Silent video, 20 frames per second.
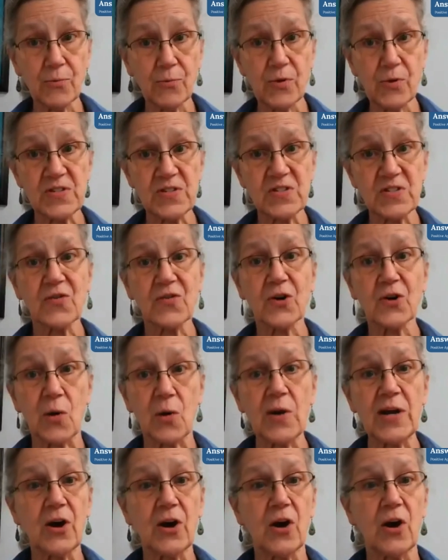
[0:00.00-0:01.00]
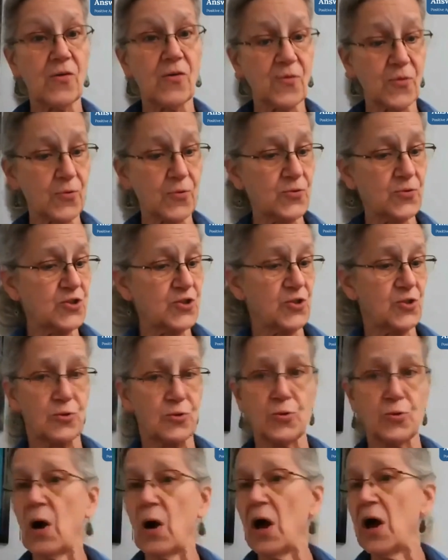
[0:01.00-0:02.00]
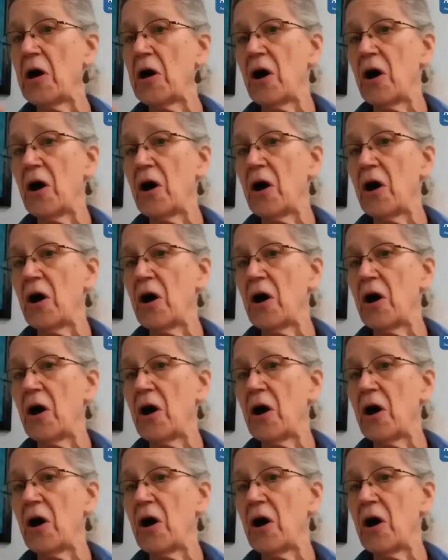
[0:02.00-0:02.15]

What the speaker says: risk for going over to